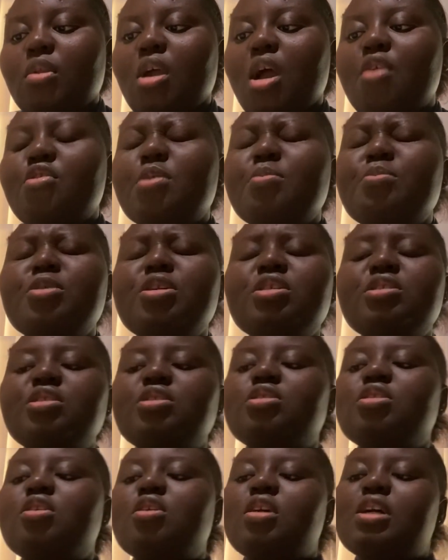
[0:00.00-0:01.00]
The
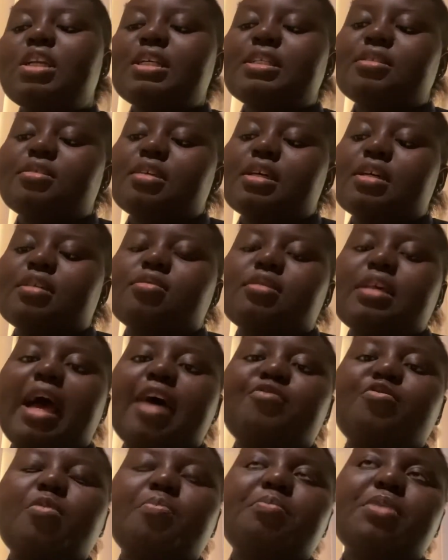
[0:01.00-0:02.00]
mucolytics
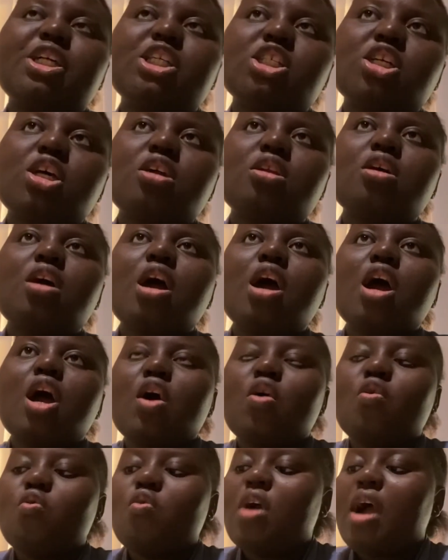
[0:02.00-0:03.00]
are for patients
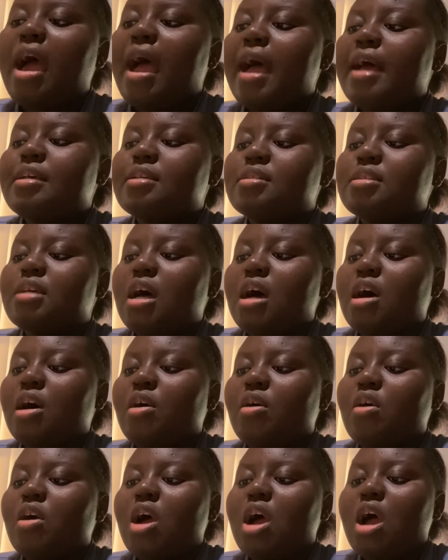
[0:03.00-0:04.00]
who has
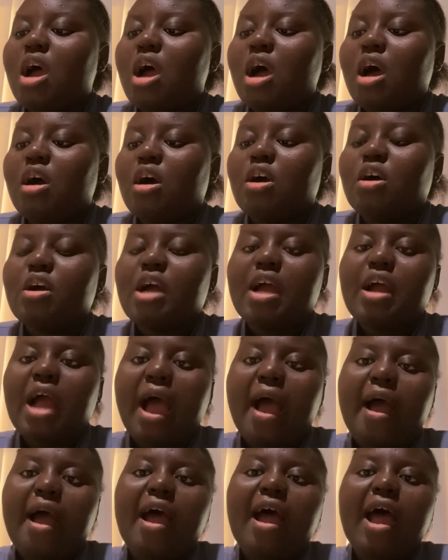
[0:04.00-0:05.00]
a
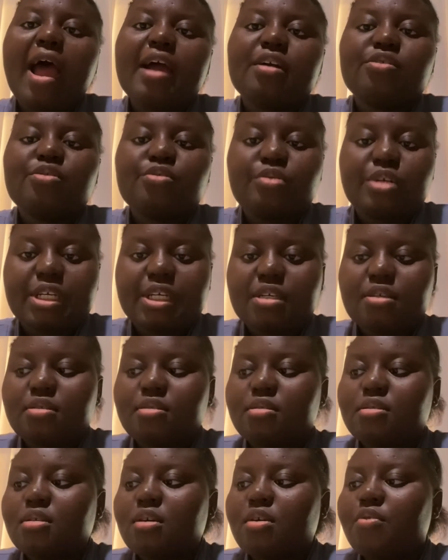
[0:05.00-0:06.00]
high
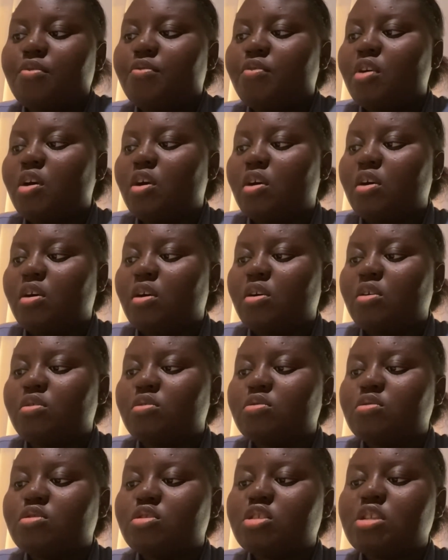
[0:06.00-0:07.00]
risk for
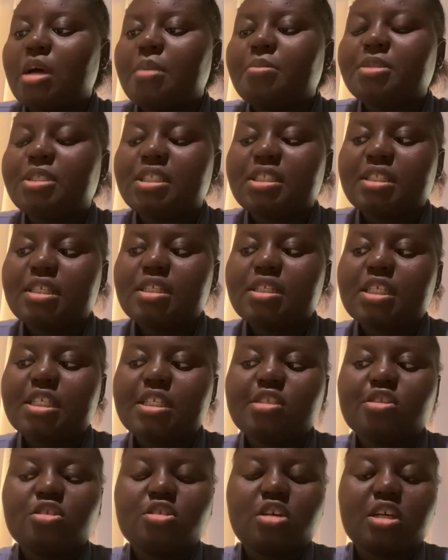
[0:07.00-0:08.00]
some
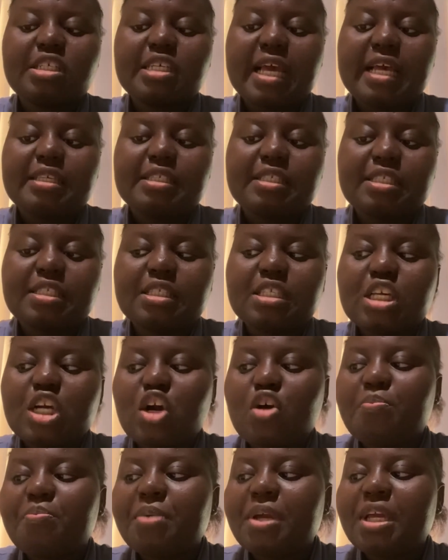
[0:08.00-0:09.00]
diseases such as
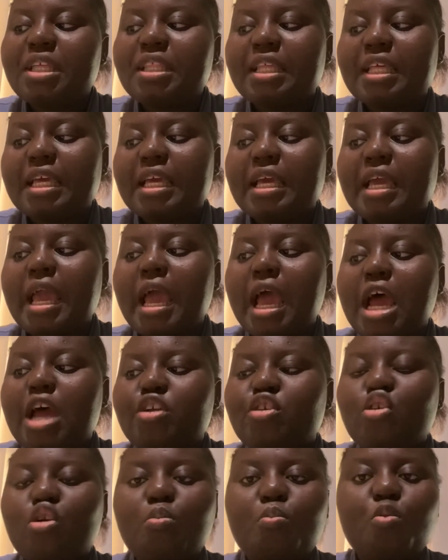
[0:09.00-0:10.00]
COPD,
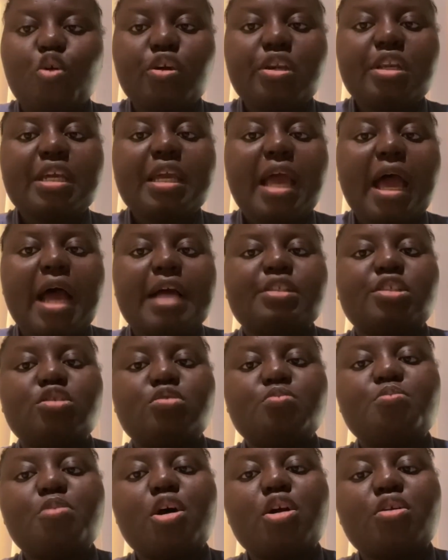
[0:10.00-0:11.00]
pneumonia,
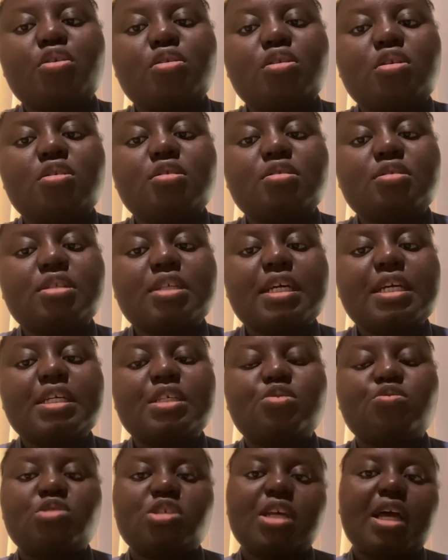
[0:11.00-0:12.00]

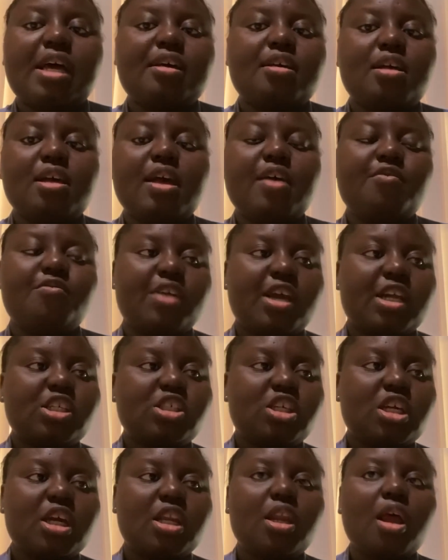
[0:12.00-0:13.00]
tuberculosis, which are
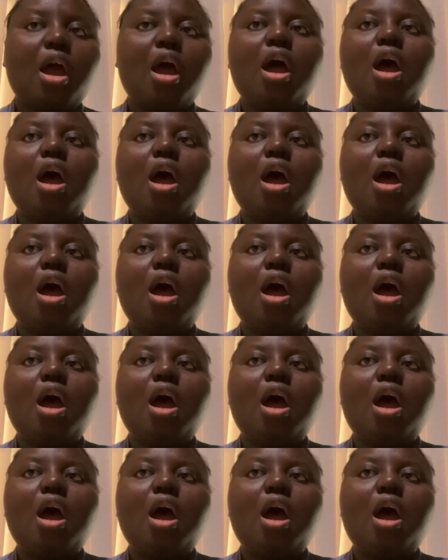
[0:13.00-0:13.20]
infection,